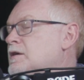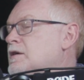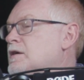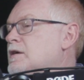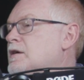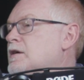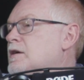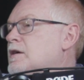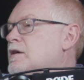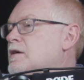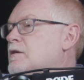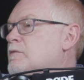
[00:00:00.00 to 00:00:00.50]

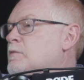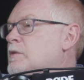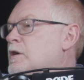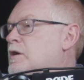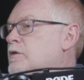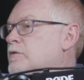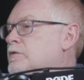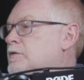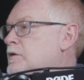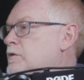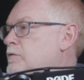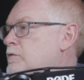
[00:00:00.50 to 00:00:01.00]
Mm-hmm.
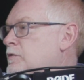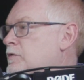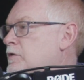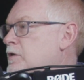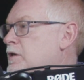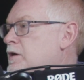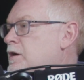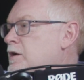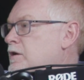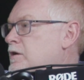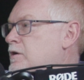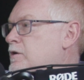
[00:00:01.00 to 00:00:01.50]
Because there was a
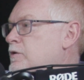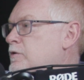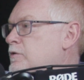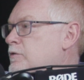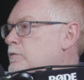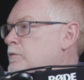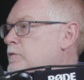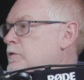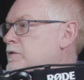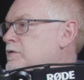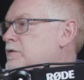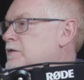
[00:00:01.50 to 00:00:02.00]
lot of
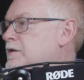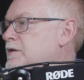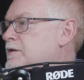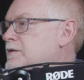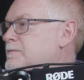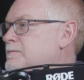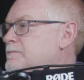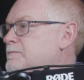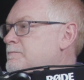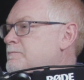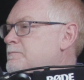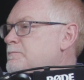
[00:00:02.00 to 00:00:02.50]
curse words right. in
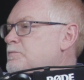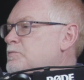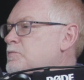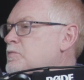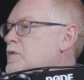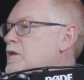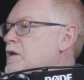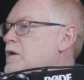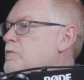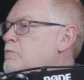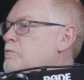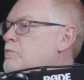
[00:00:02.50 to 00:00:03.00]
it.
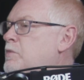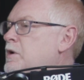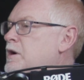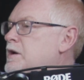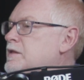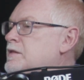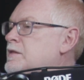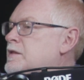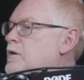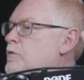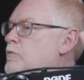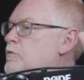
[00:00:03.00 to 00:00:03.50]

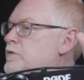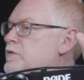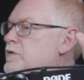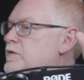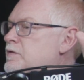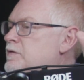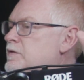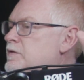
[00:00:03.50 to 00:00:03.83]
But there was a